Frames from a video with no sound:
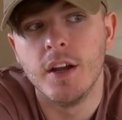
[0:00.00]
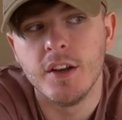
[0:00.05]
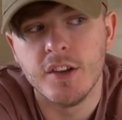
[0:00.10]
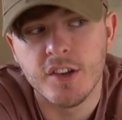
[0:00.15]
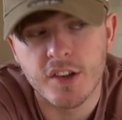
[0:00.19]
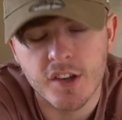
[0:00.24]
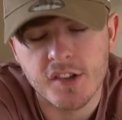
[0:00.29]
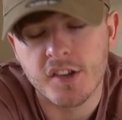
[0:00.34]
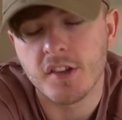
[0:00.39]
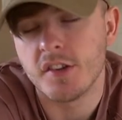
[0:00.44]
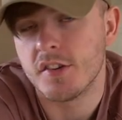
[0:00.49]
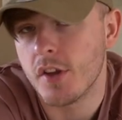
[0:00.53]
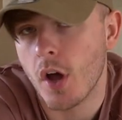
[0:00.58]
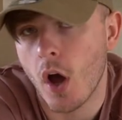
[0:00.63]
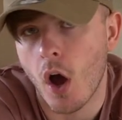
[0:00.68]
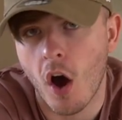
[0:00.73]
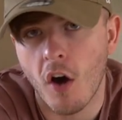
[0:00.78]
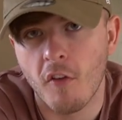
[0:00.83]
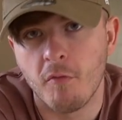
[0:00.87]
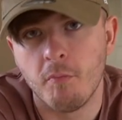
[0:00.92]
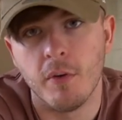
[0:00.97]
just to start
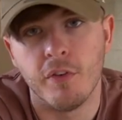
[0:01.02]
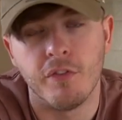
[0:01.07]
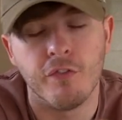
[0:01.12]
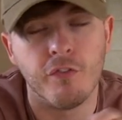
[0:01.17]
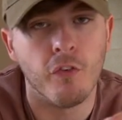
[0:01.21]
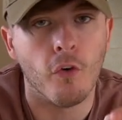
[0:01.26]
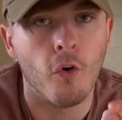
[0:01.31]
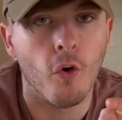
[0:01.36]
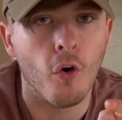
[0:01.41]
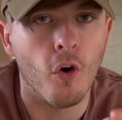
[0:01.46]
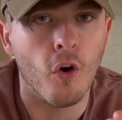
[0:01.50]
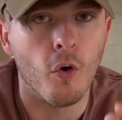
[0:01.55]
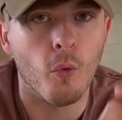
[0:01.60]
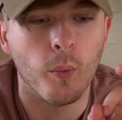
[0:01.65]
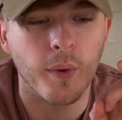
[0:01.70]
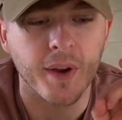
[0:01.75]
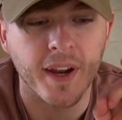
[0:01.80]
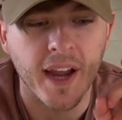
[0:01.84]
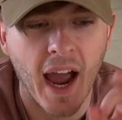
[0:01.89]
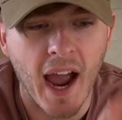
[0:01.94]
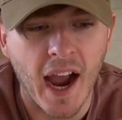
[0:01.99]
off before
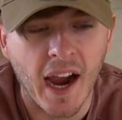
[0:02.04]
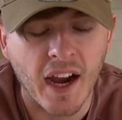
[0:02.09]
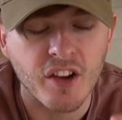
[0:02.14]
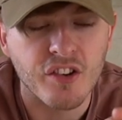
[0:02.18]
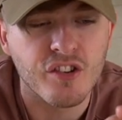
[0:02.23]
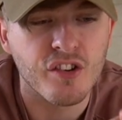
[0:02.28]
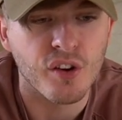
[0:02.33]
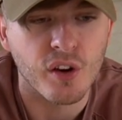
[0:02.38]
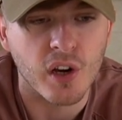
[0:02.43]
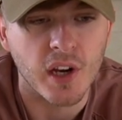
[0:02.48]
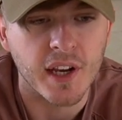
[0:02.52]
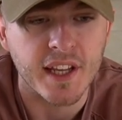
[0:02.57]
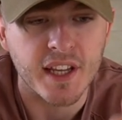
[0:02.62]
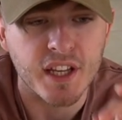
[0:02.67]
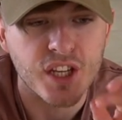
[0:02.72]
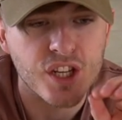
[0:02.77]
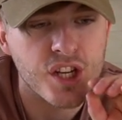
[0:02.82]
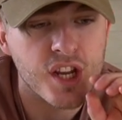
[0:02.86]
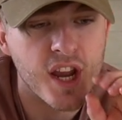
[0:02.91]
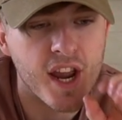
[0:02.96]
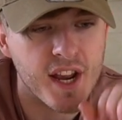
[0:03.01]
we actually
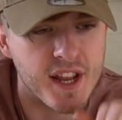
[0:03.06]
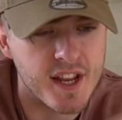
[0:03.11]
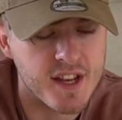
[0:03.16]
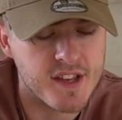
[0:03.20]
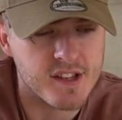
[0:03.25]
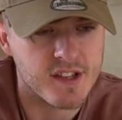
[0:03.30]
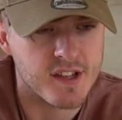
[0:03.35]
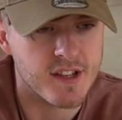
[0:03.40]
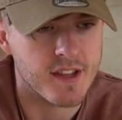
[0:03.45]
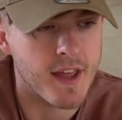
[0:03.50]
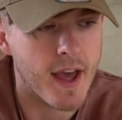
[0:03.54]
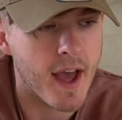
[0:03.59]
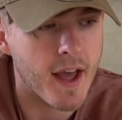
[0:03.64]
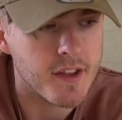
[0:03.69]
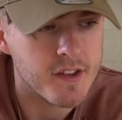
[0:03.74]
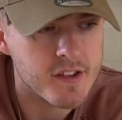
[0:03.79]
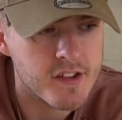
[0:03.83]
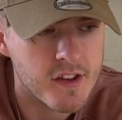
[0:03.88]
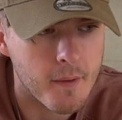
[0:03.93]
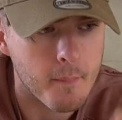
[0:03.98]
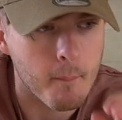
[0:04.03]
get into
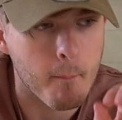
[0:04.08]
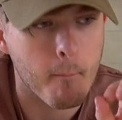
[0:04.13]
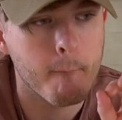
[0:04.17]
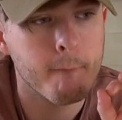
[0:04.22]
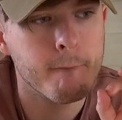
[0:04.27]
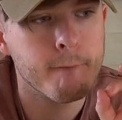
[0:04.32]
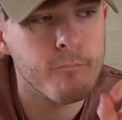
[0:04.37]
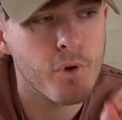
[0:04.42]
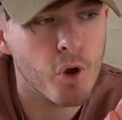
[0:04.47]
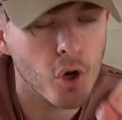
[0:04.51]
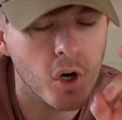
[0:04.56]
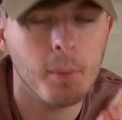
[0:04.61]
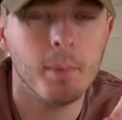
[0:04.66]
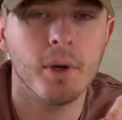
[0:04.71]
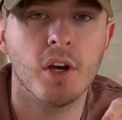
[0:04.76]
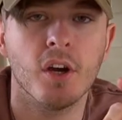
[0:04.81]
that. Purely